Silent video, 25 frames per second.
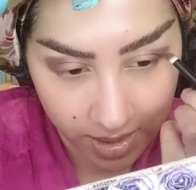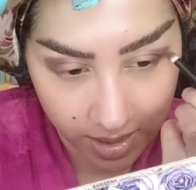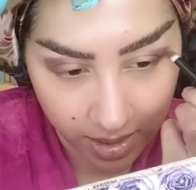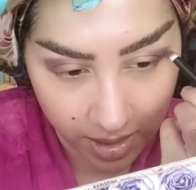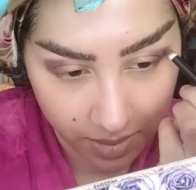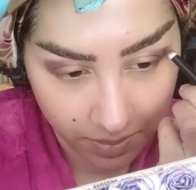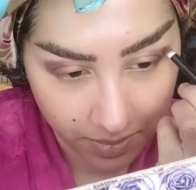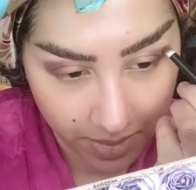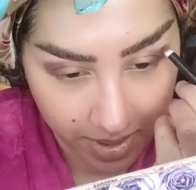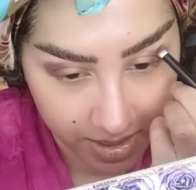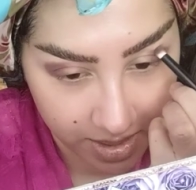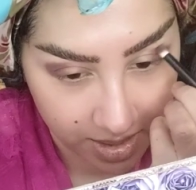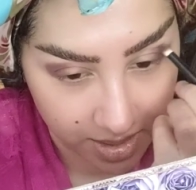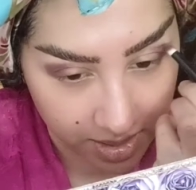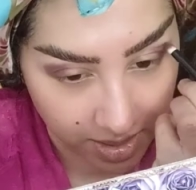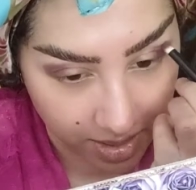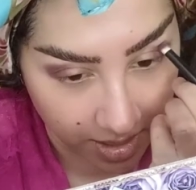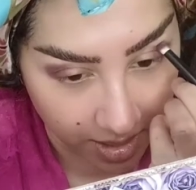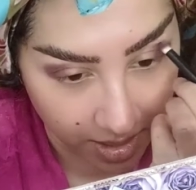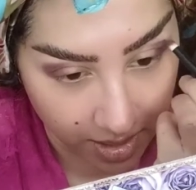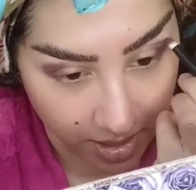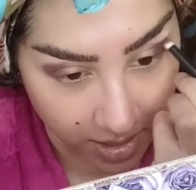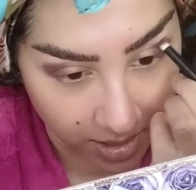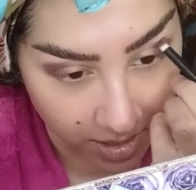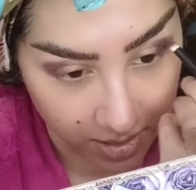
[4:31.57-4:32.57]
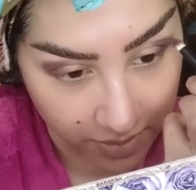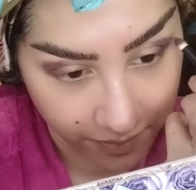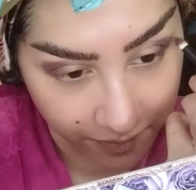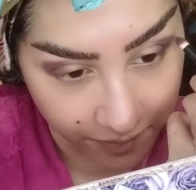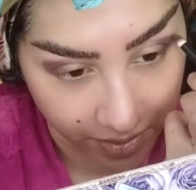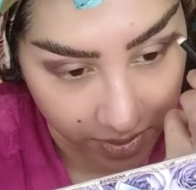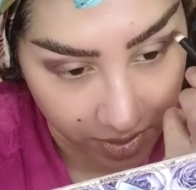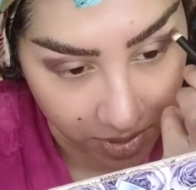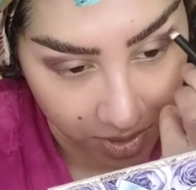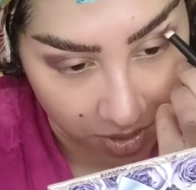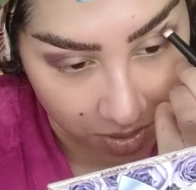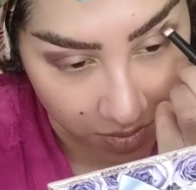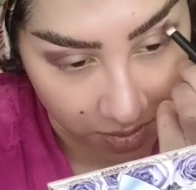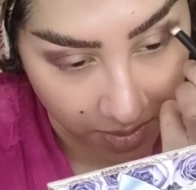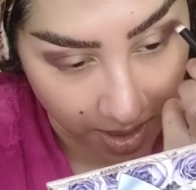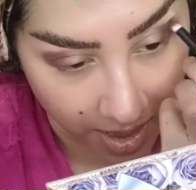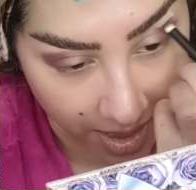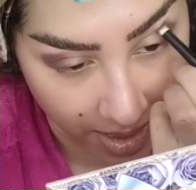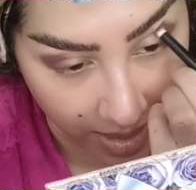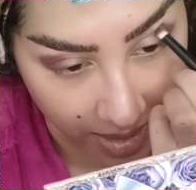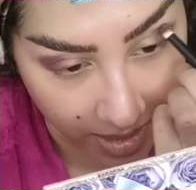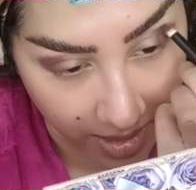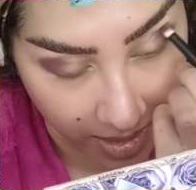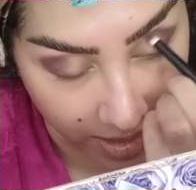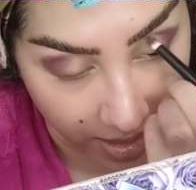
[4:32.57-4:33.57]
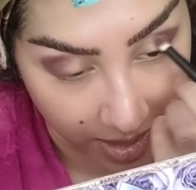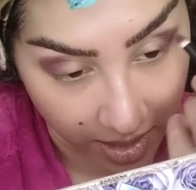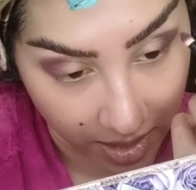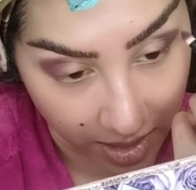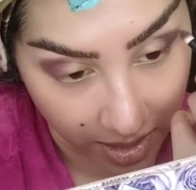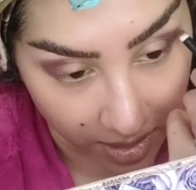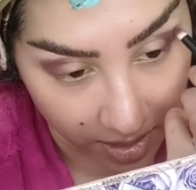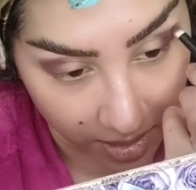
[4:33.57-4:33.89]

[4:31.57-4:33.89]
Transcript: and my skin feels dry today.